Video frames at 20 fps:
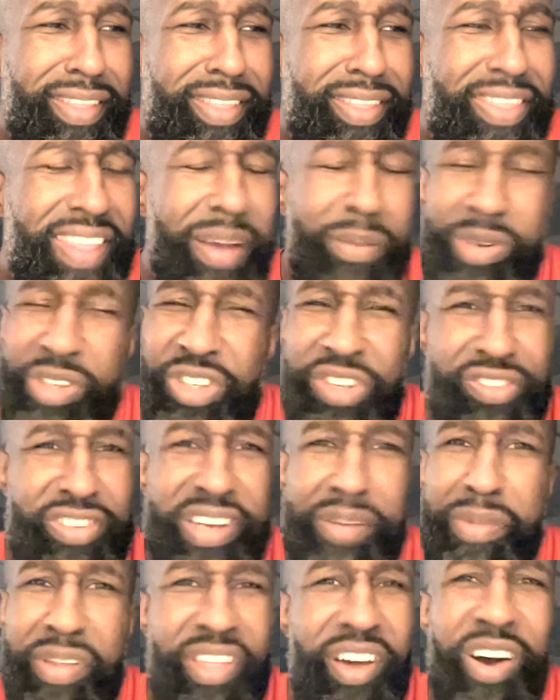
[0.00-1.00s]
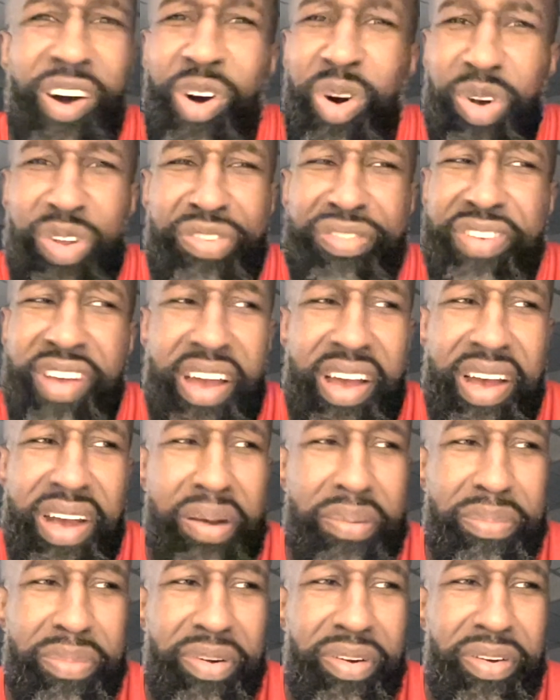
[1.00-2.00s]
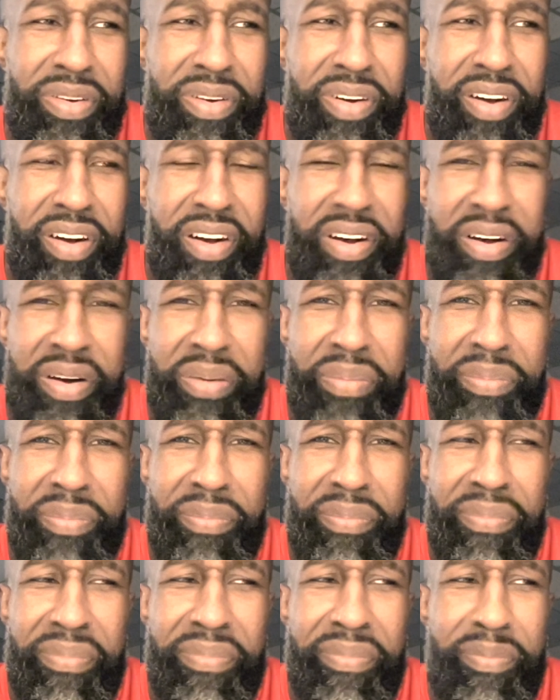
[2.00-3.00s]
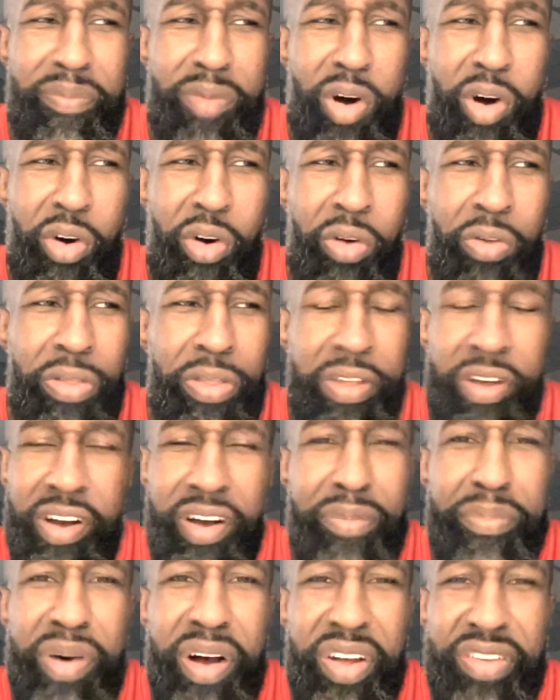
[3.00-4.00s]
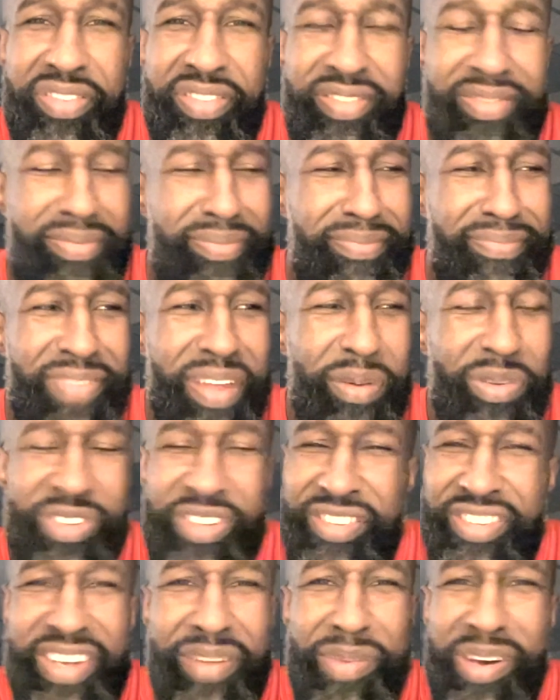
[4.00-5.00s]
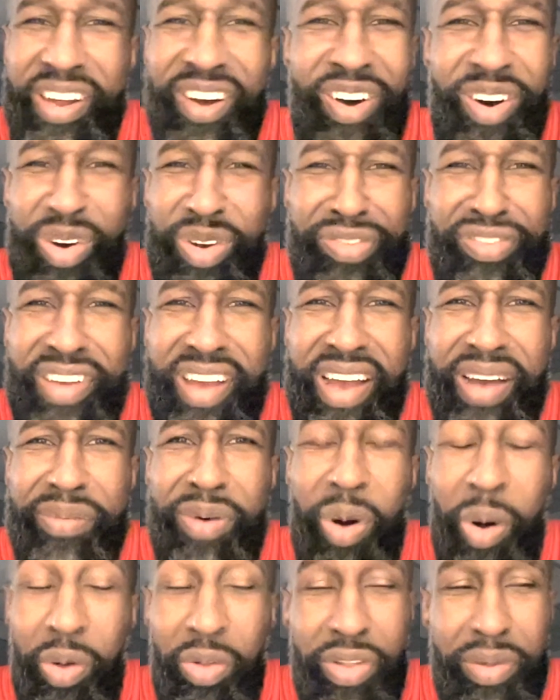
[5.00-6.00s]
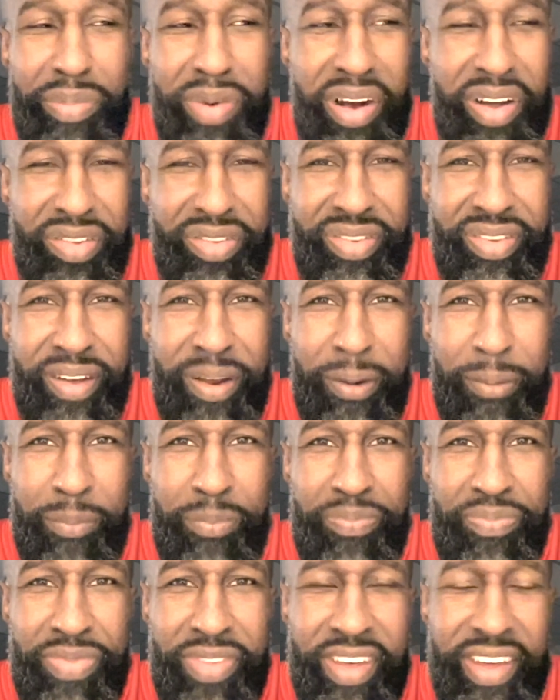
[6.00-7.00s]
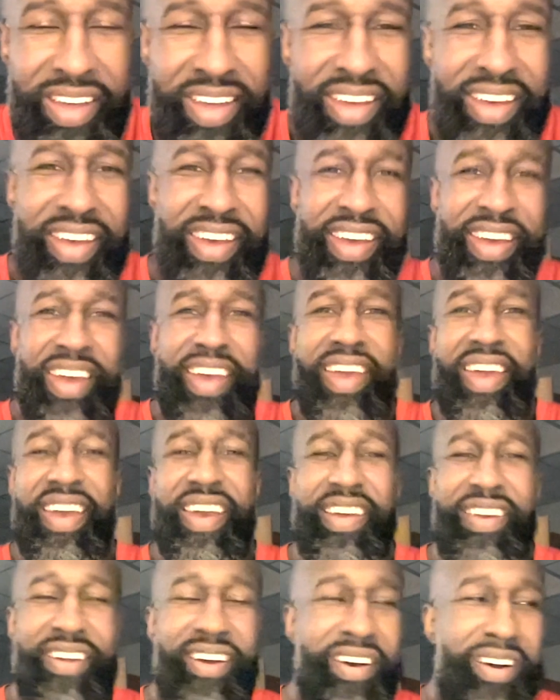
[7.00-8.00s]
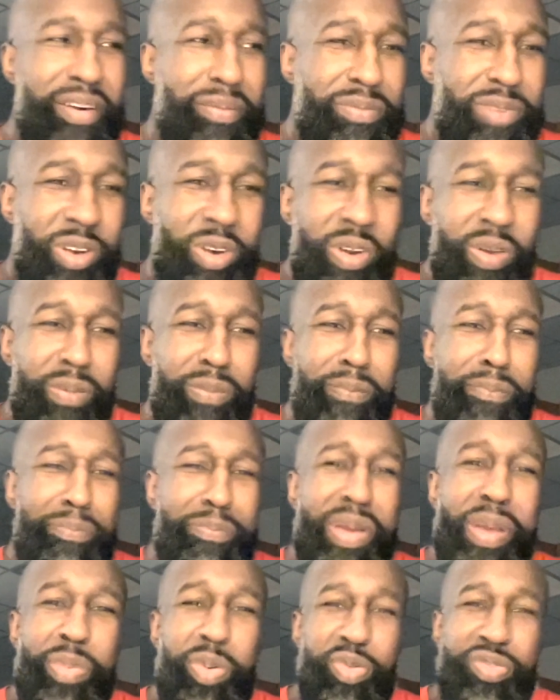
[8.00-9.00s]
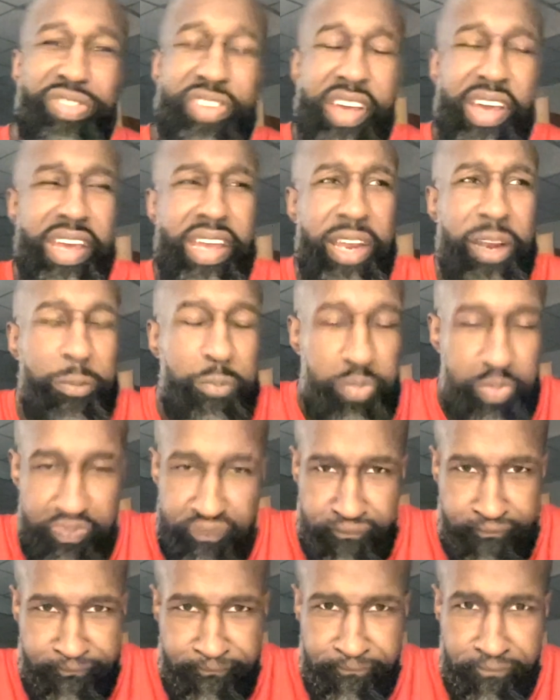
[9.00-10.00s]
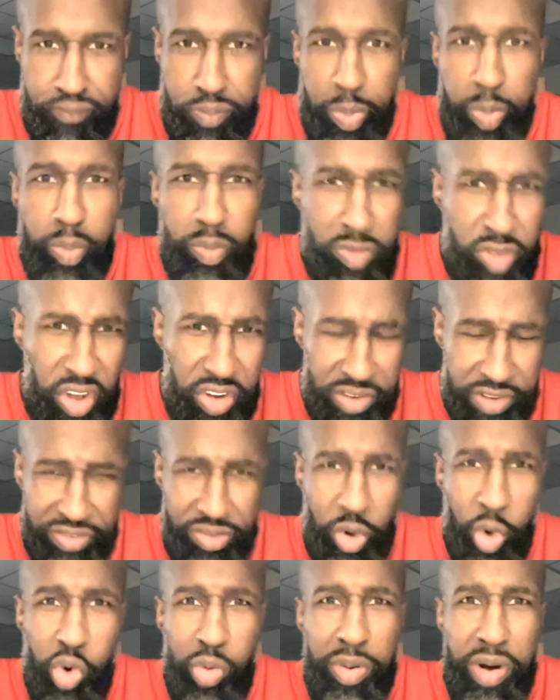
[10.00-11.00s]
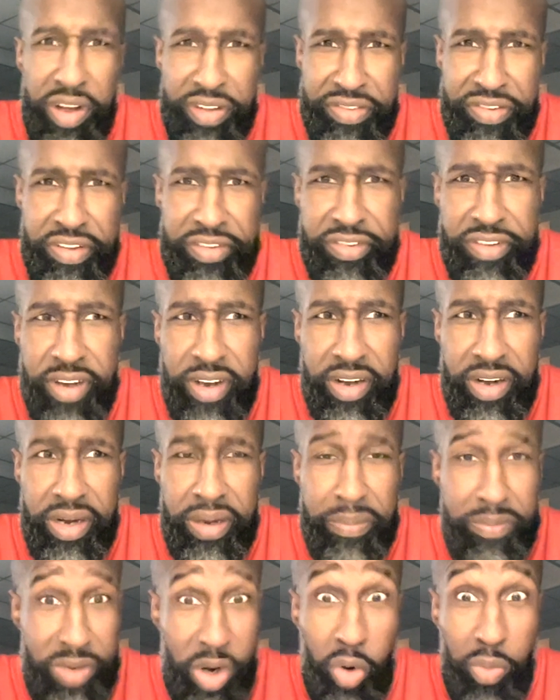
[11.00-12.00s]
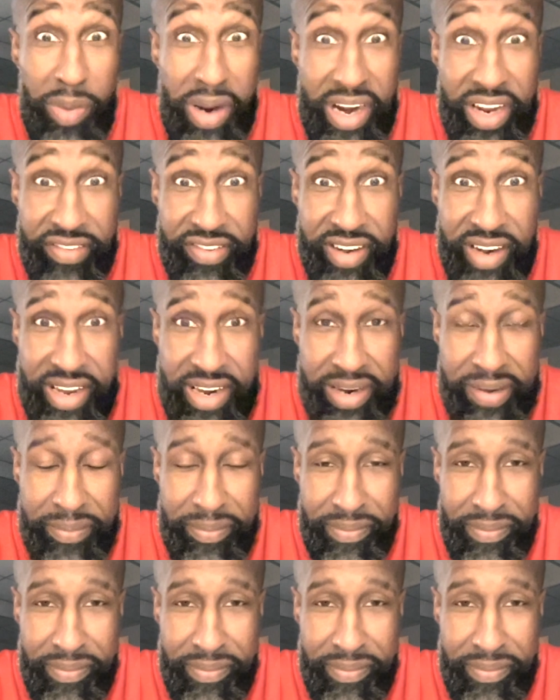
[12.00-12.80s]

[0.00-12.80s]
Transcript: they would just give me the hardest time on the bus. They would just give me the hardest time on the bus. And people say the school bus is no man's land.